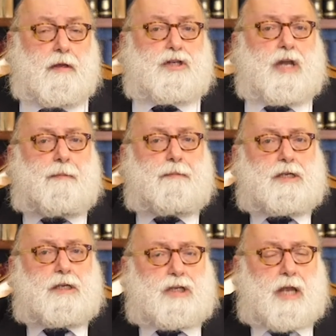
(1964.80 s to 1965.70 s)

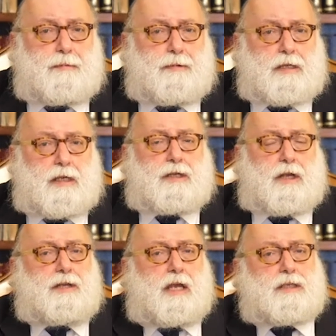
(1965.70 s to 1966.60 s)
Shabbos is Shabbos, and
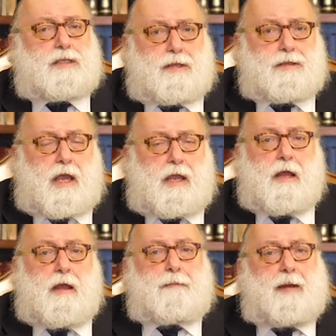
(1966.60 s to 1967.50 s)
Sunday is Sunday.
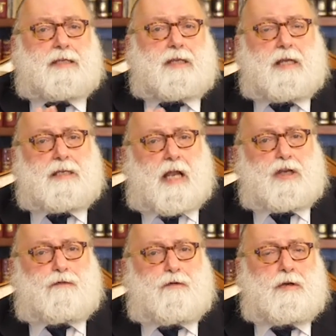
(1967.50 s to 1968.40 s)
Pesach is not
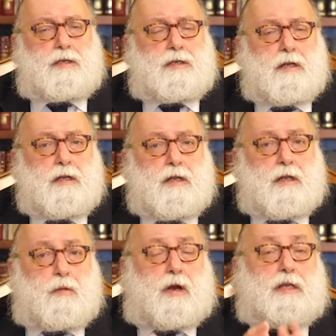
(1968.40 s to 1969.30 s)
Shavuos.
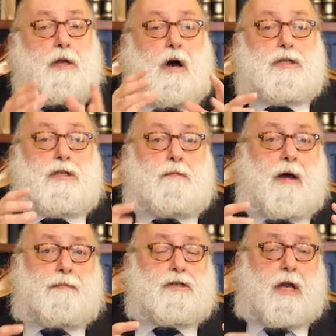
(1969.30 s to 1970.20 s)
What is Usser
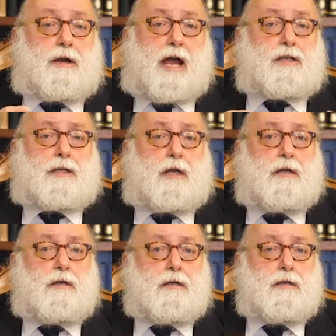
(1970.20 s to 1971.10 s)
Mamish Daraisa?
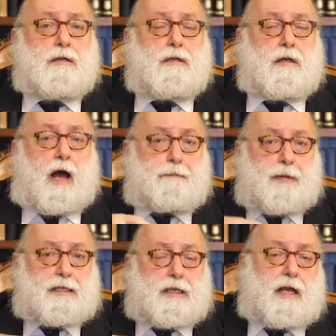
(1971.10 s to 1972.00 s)
On
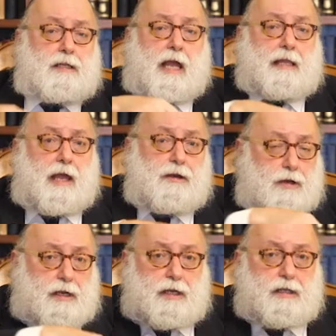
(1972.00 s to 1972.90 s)
Pesach, a day later,
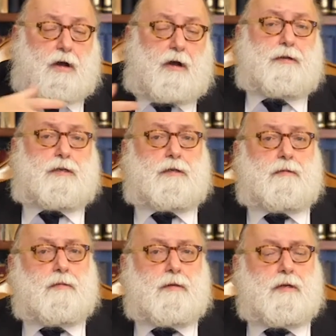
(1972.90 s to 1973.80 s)
you could eat Chametz.
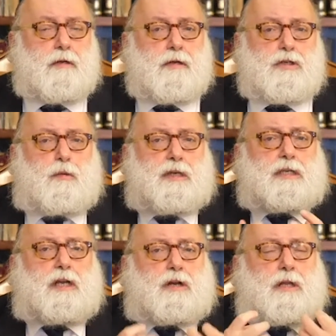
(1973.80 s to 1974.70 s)
So we
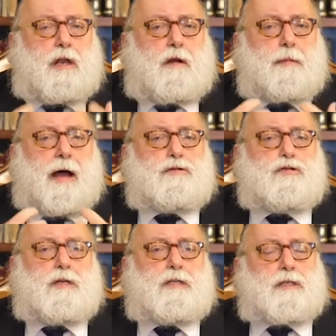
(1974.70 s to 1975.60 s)
see clear
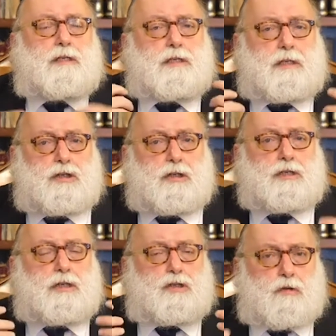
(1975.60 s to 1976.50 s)
boundaries and
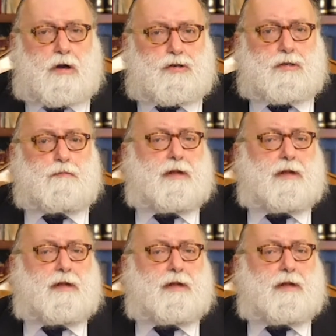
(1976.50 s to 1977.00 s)
distinctions and structures.